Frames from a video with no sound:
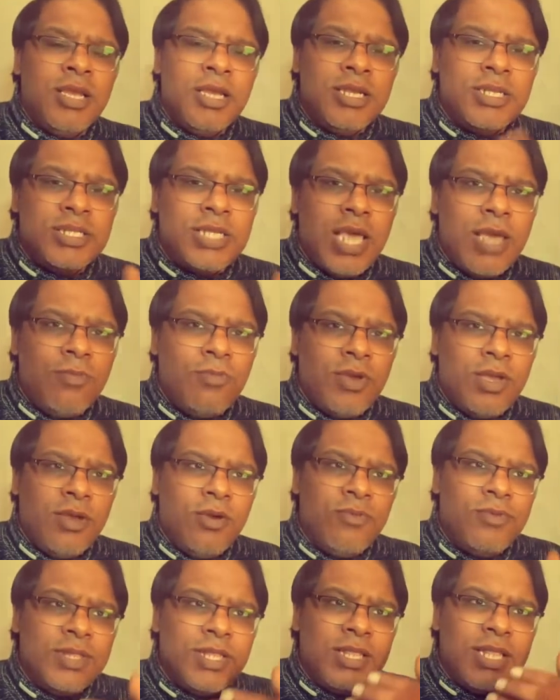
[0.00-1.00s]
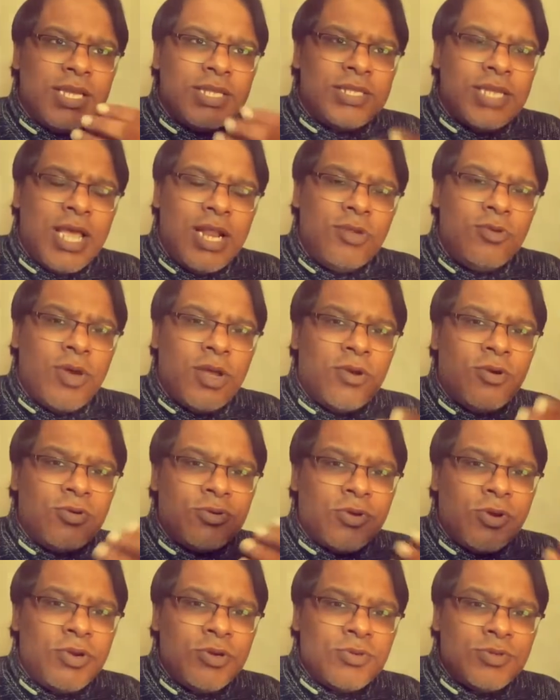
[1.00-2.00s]
Same way within the cell you are not
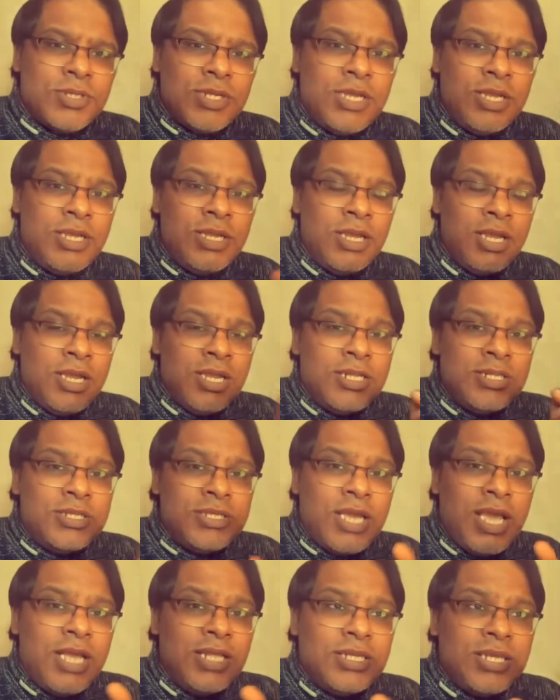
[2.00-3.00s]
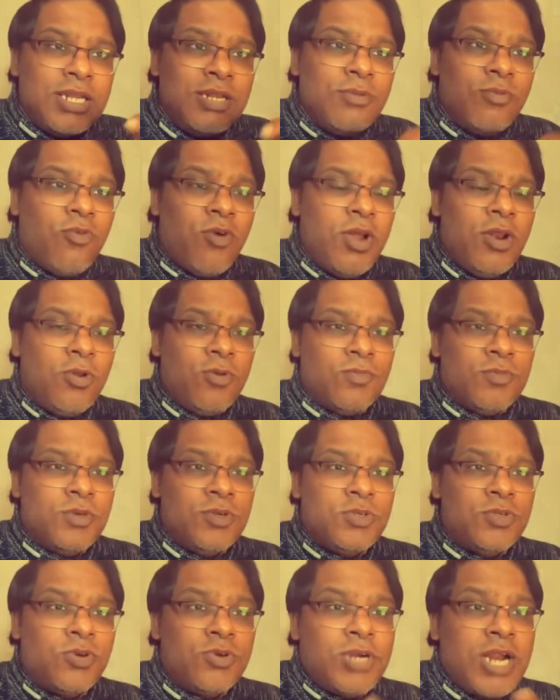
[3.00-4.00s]
going to see change in volume.
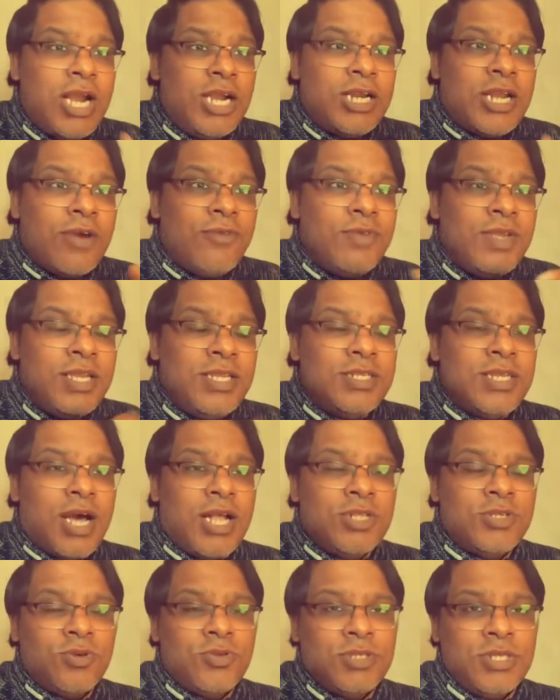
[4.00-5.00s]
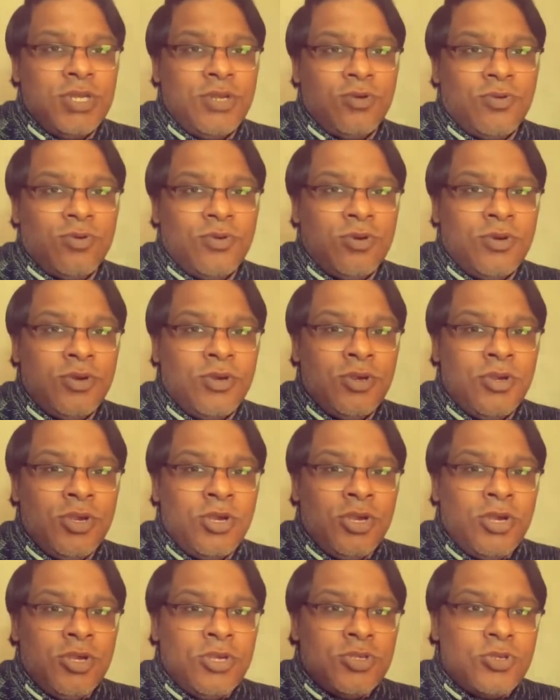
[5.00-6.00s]
So delta V is also 0.
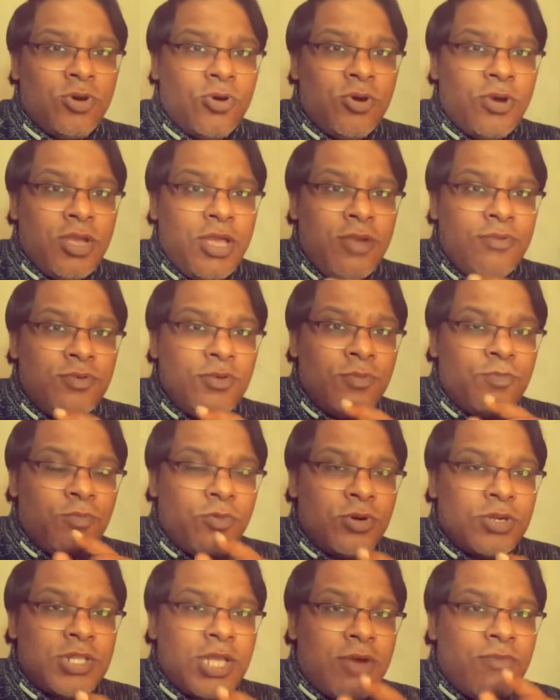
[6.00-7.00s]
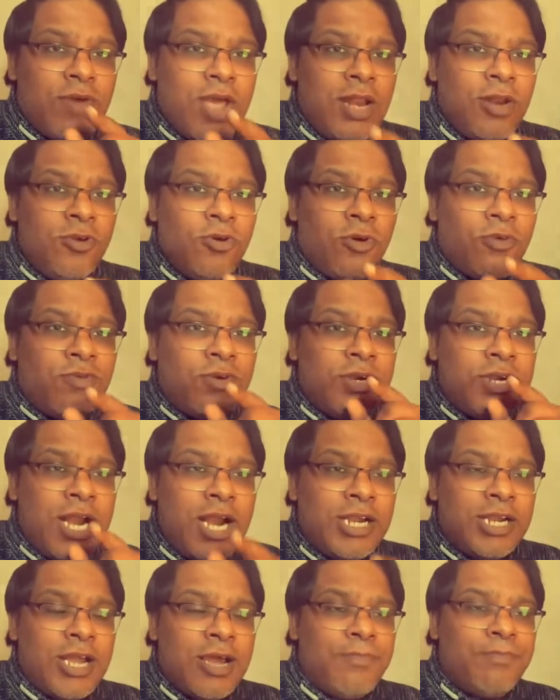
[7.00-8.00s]
So if you put the value of
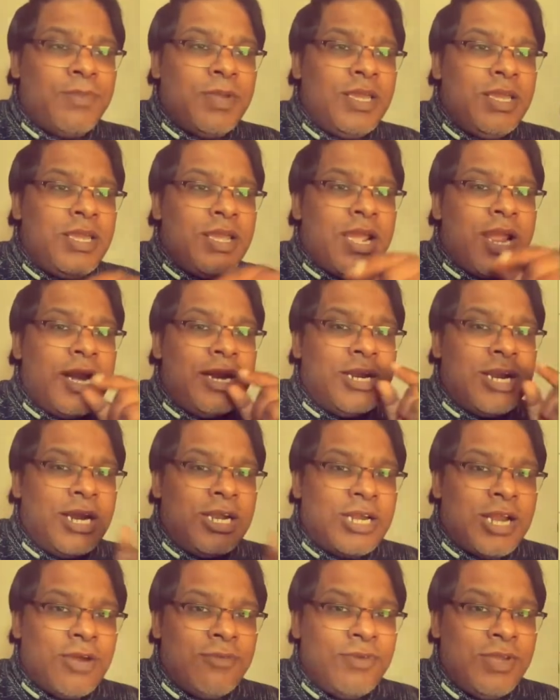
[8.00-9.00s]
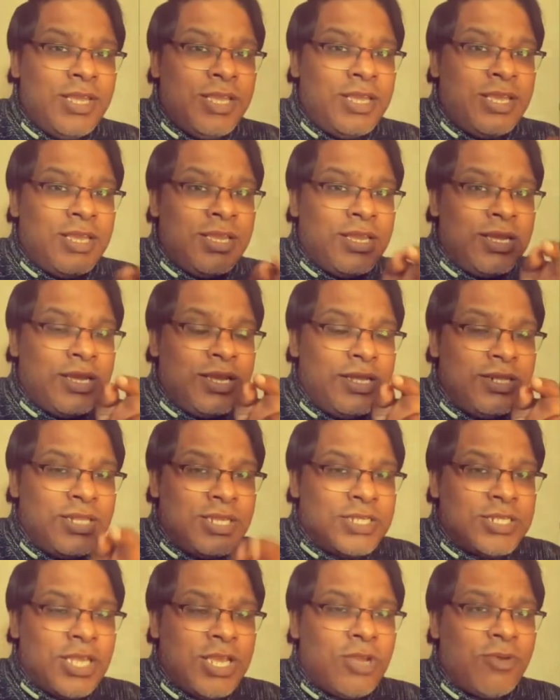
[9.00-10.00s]
delta P and delta V in
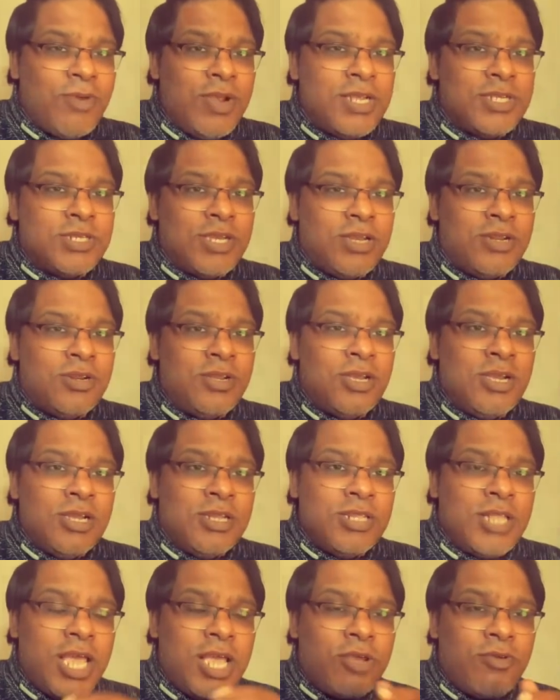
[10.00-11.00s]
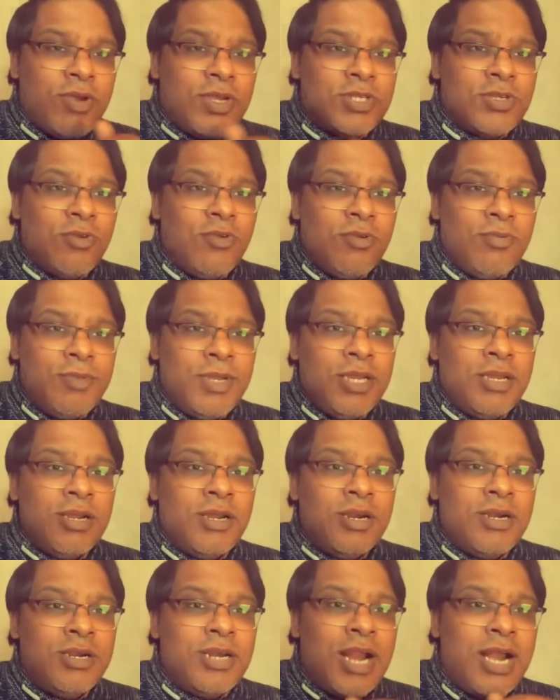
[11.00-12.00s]
this equation, the equation will be
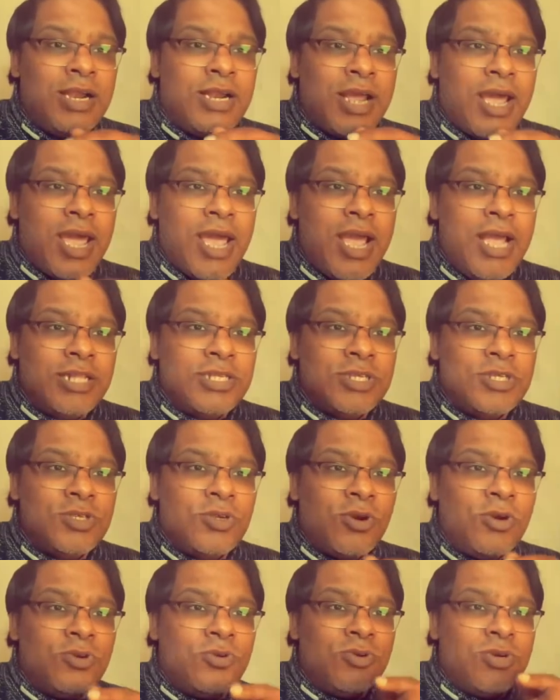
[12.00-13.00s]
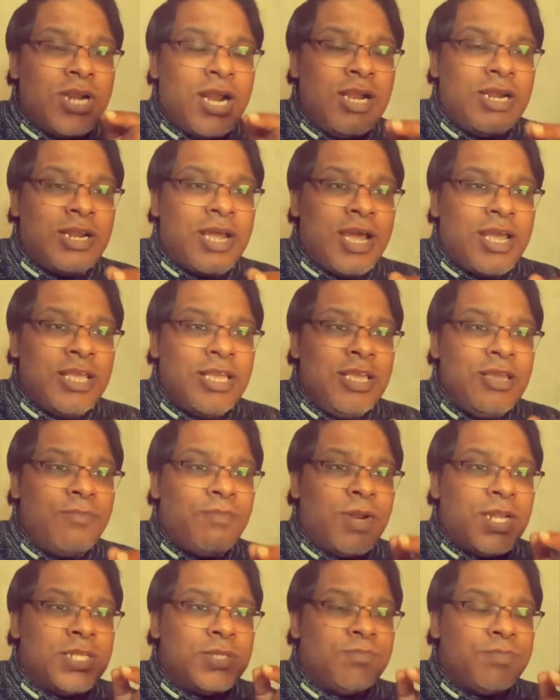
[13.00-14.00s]
delta H is equal to delta E
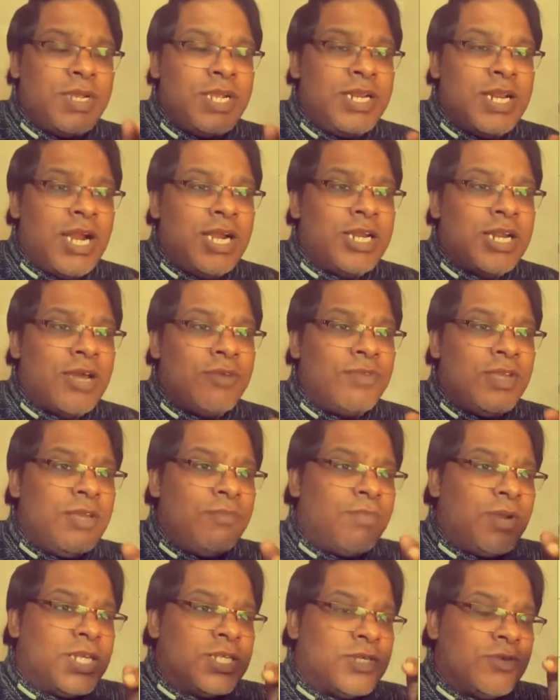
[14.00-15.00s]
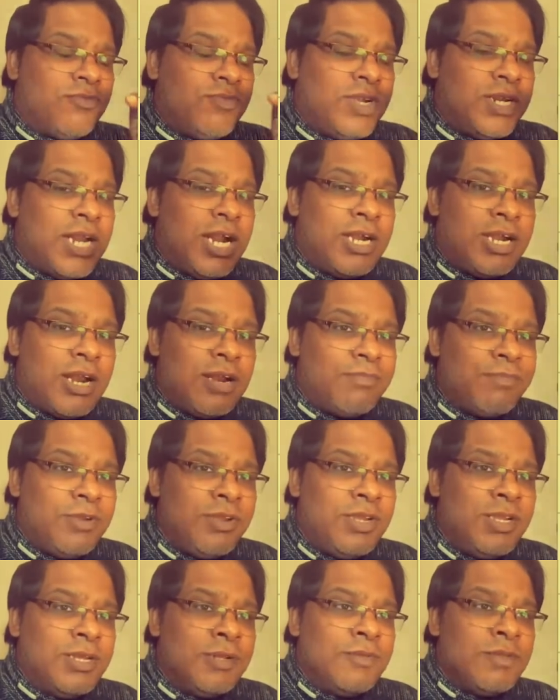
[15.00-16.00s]
plus P delta V plus V delta
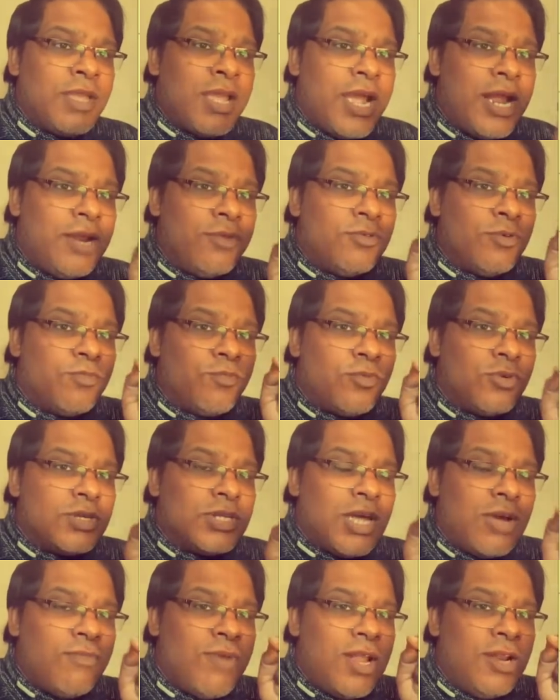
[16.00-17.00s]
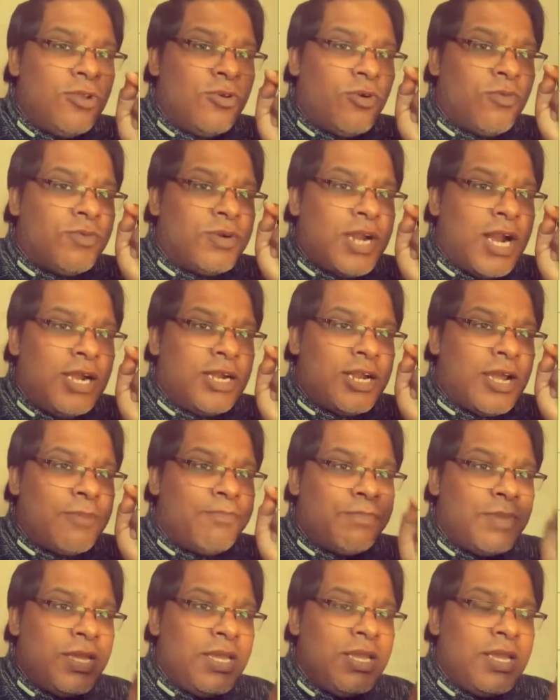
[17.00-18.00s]
P, and if you put the value of delta
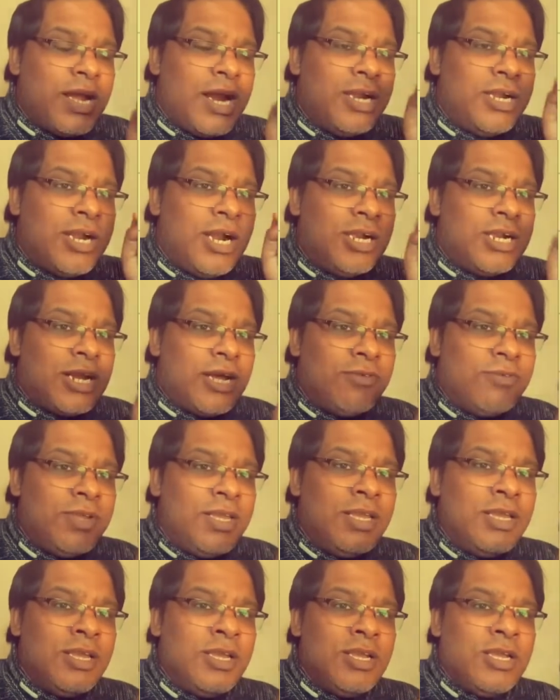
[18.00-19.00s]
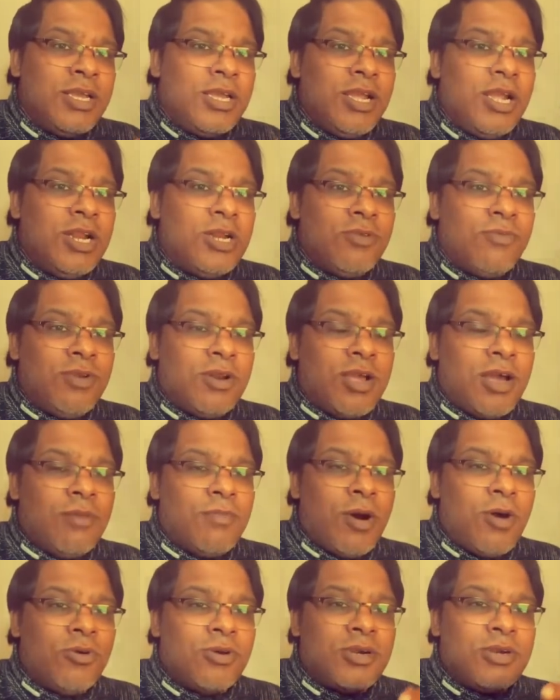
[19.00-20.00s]
P and delta V, it will come
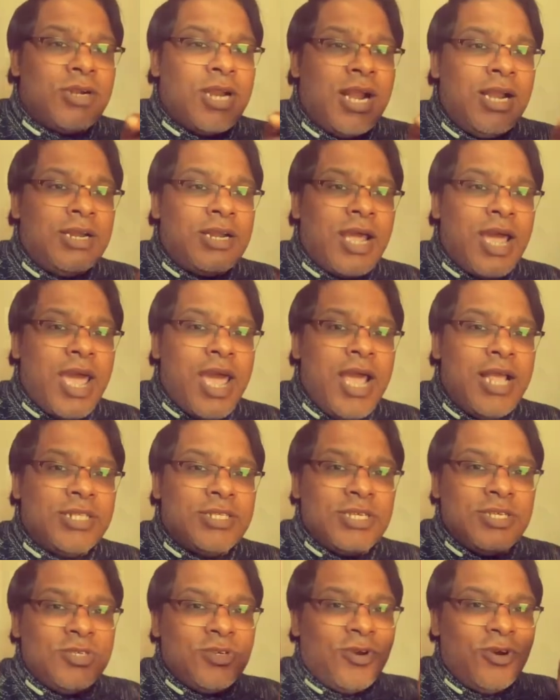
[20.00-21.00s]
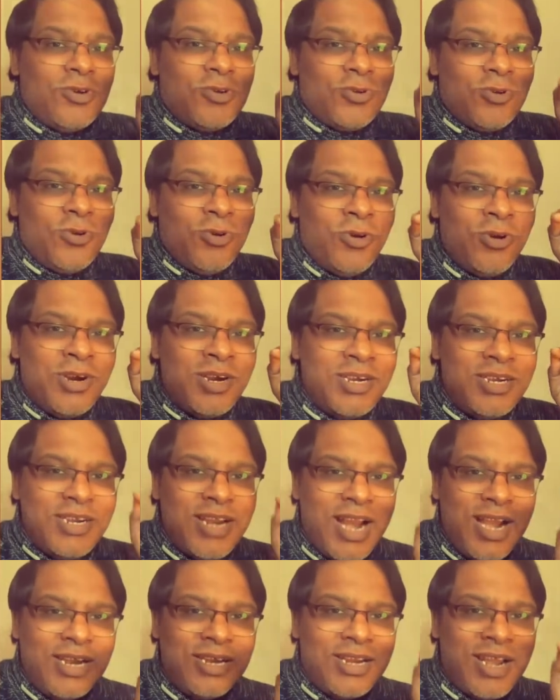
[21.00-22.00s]
out delta H is equal to
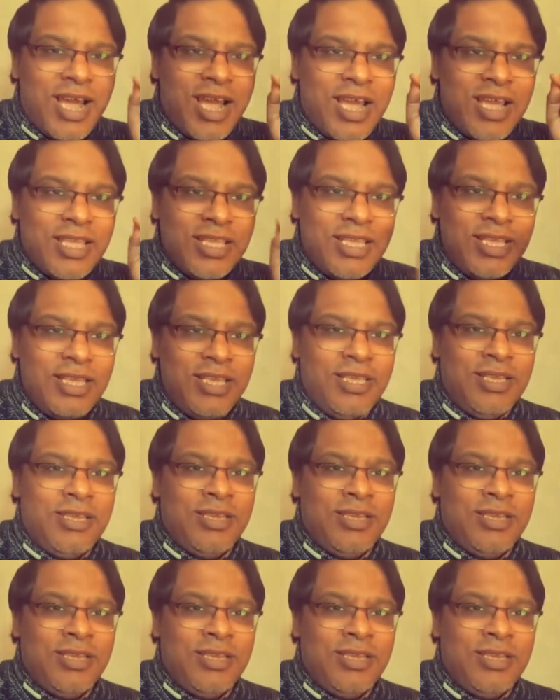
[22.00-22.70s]
delta E.